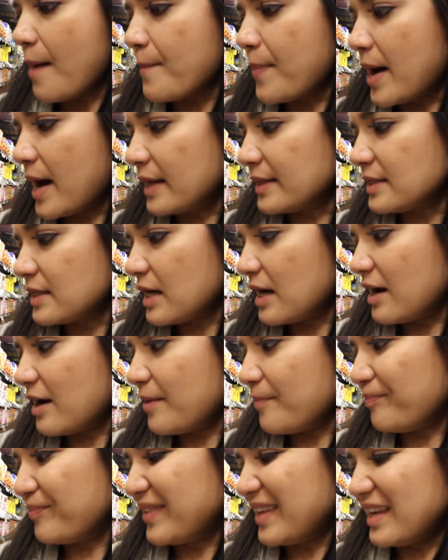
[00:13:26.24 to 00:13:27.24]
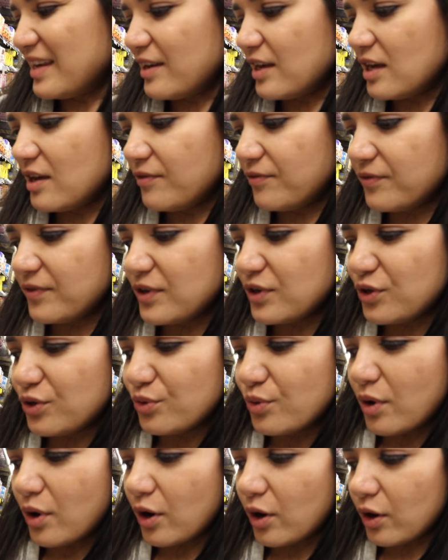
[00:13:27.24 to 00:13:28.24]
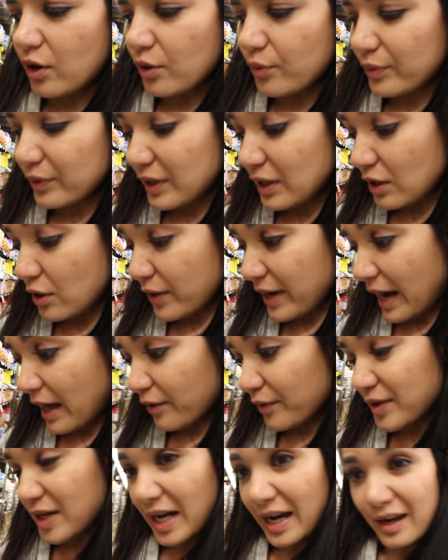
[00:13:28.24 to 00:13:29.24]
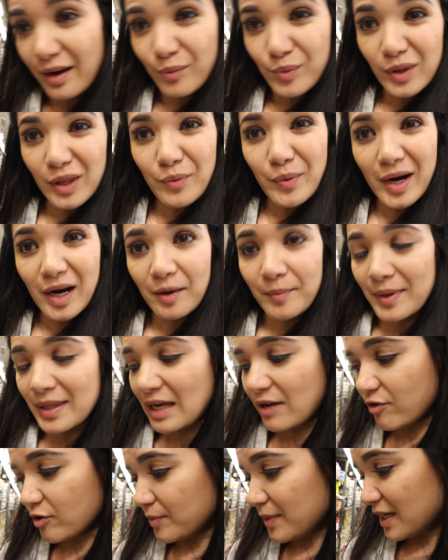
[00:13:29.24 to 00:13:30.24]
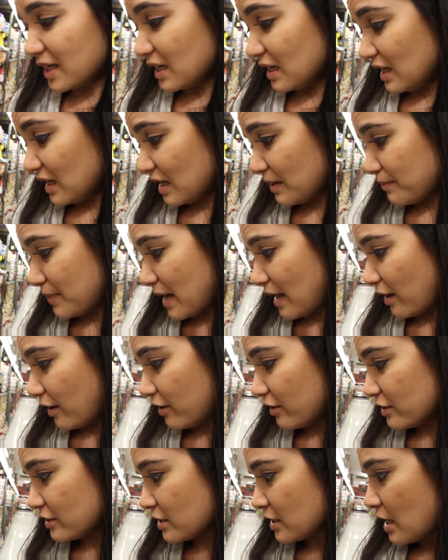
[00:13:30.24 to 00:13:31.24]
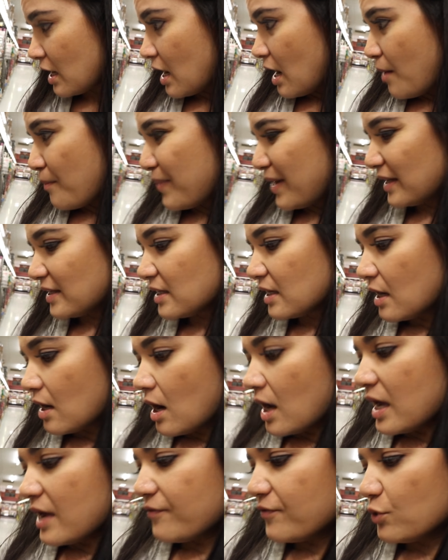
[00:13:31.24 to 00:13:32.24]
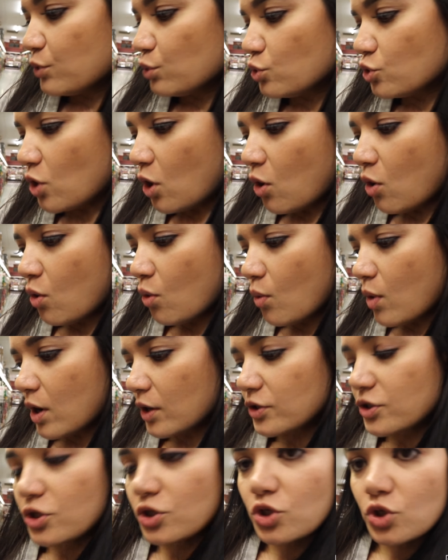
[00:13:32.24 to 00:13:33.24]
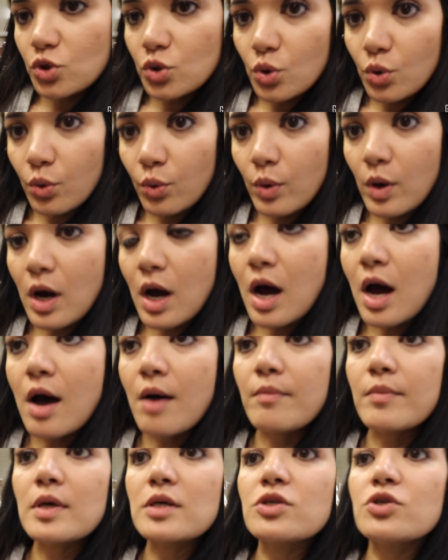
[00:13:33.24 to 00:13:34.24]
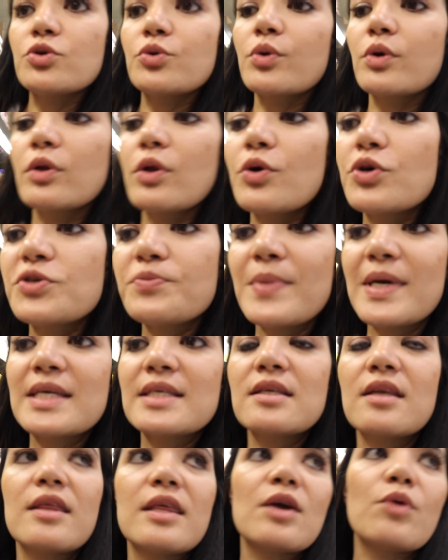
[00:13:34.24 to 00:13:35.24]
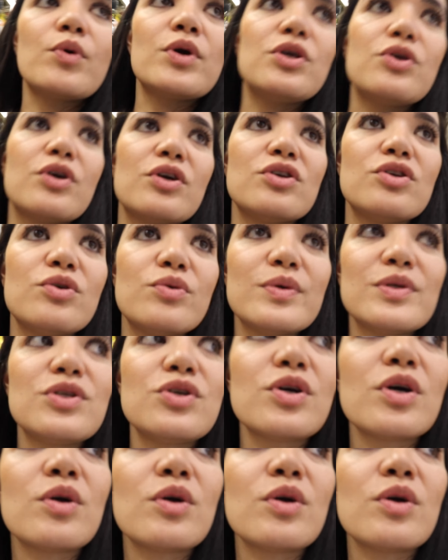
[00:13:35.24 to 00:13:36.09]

but um, if you are on a really low calorie diet, I really recommend that for bikini competitors but if you don't want to do um, a sucralose-based thing, what you can do is you